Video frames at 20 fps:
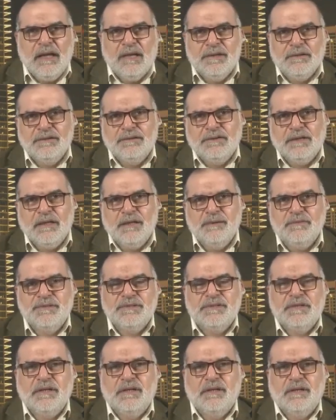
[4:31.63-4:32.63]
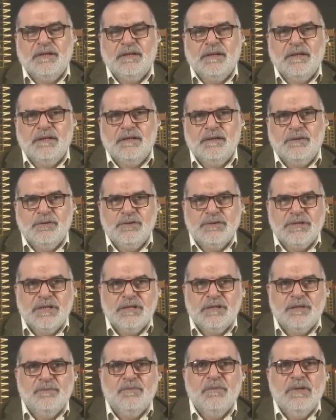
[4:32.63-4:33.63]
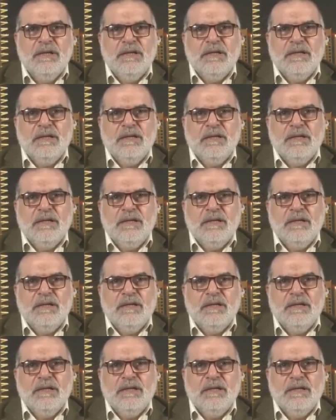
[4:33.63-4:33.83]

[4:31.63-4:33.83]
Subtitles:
Other times you see them